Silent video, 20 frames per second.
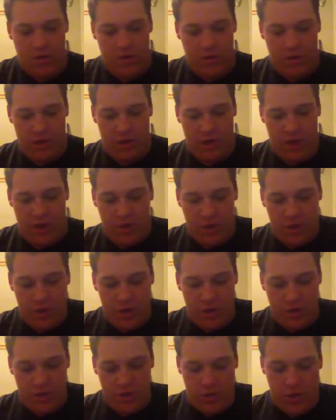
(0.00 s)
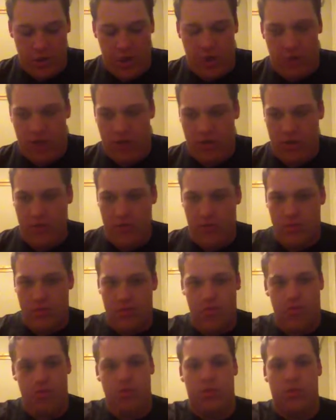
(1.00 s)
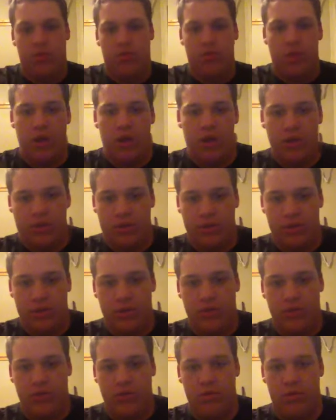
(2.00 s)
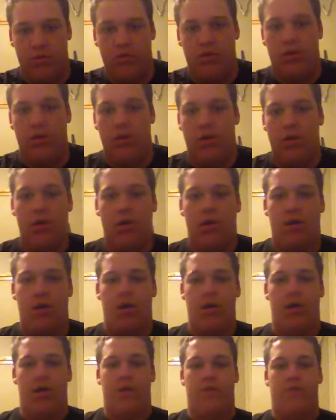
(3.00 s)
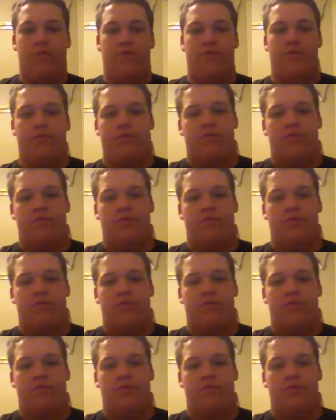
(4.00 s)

But I'm going to do a comparison of,